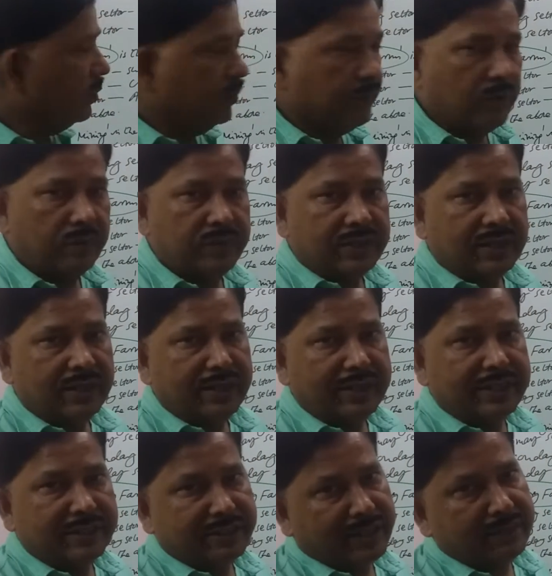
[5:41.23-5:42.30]
Profiteering,
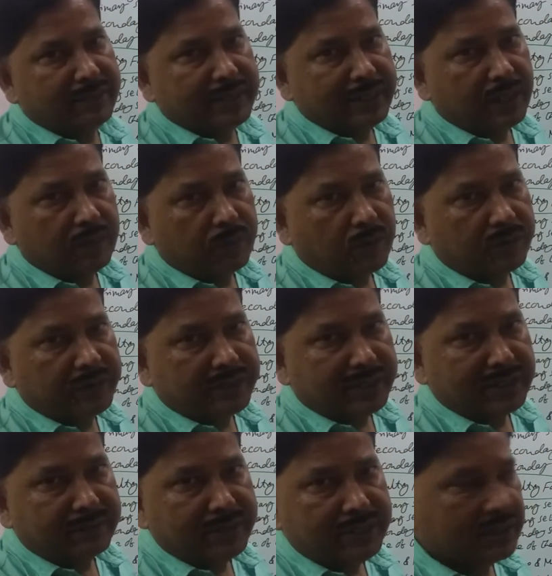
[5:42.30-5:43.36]
literal meaning of
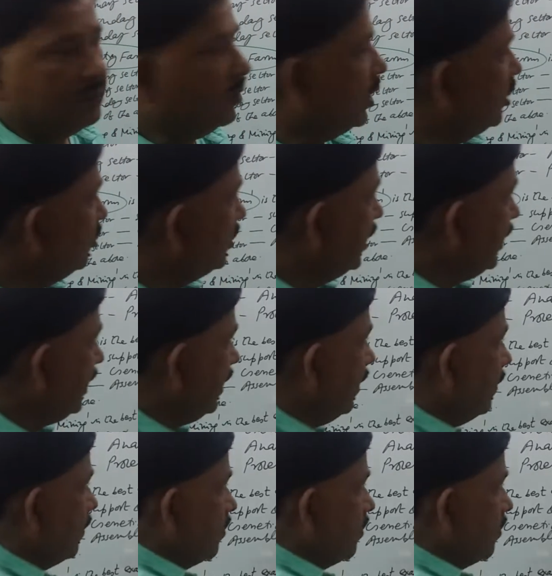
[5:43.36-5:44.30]
profiteering means, what do you think?